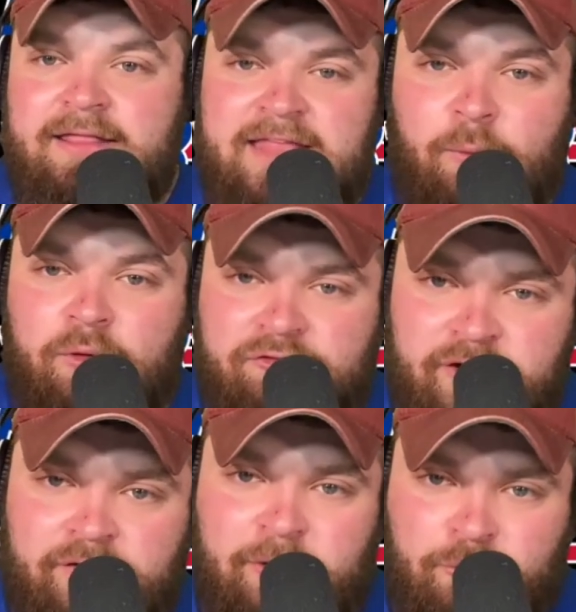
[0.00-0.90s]
that will
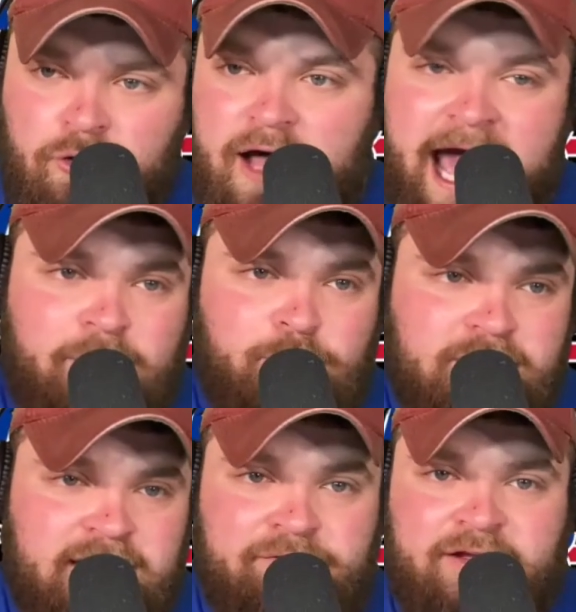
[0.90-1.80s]
fill that role
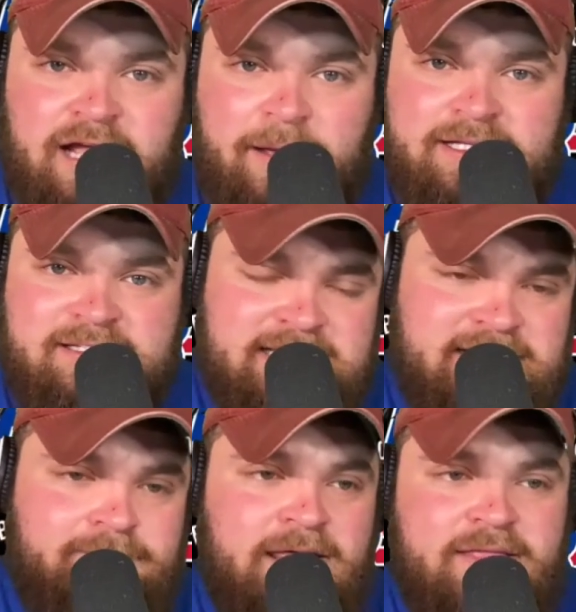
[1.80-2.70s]
adequately for the coming
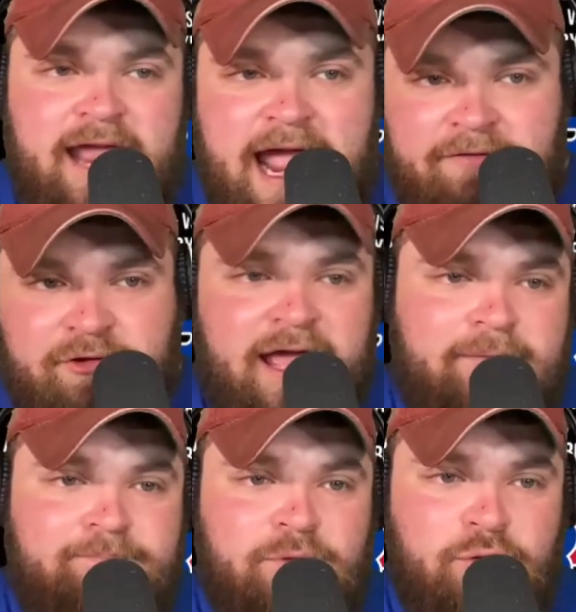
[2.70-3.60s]
season. And then after
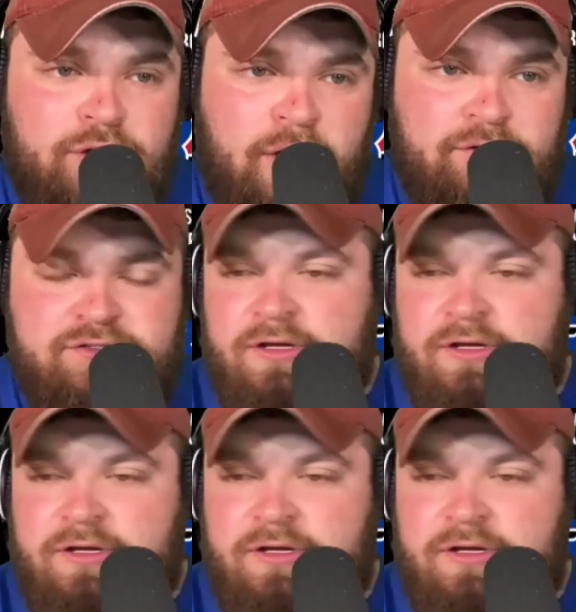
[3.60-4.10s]
that, who knows?